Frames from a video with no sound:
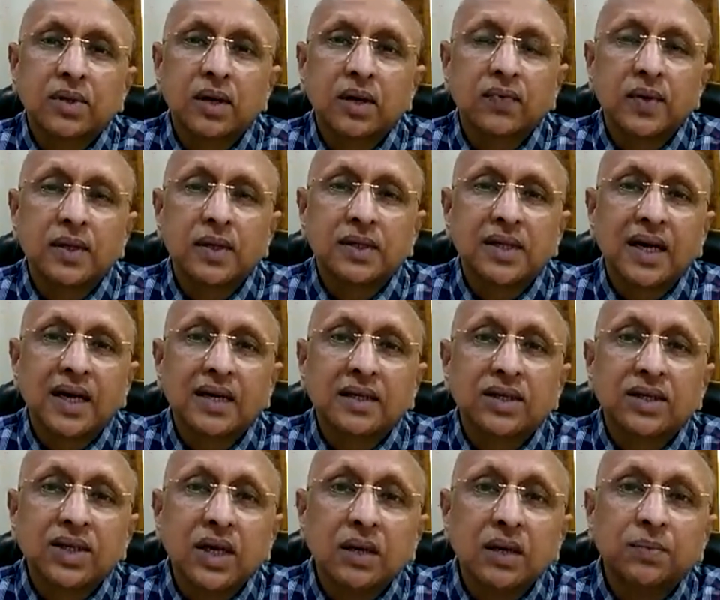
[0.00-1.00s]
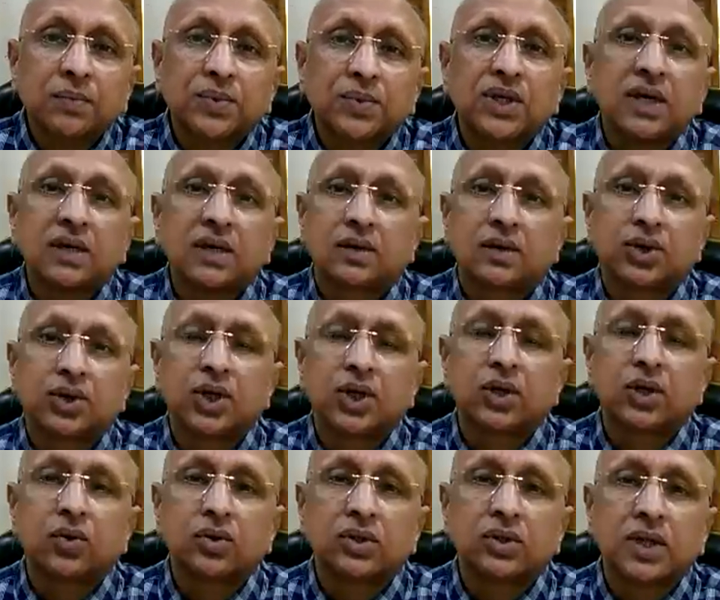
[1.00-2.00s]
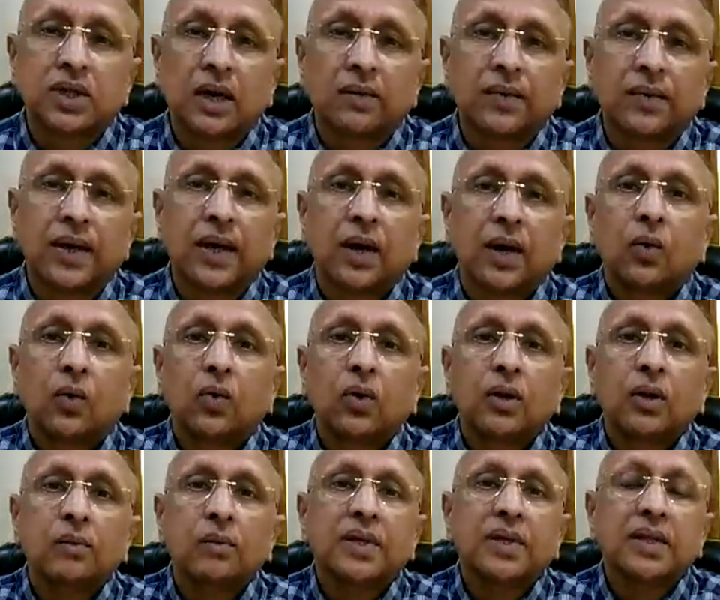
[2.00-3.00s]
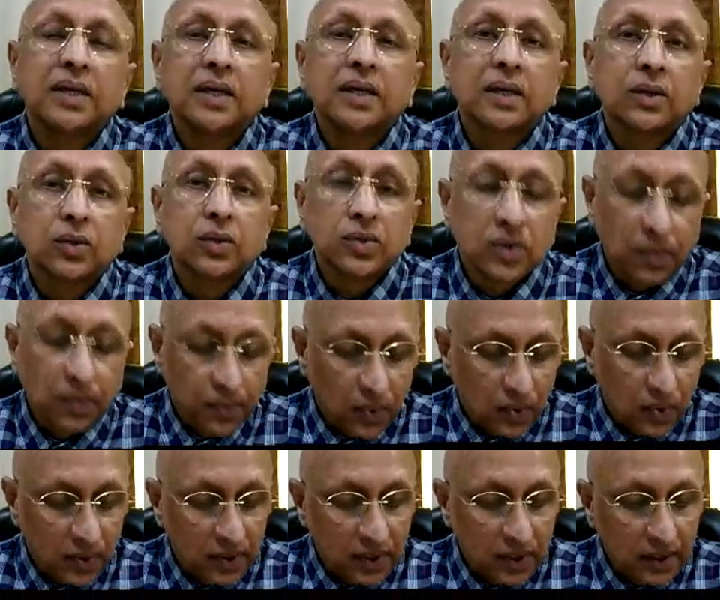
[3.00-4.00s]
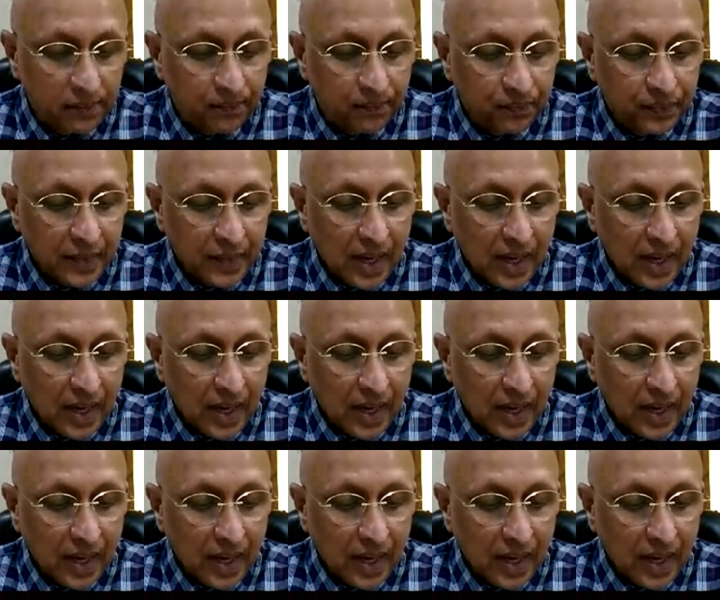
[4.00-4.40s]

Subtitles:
feel that if she goes away, will be there to support them.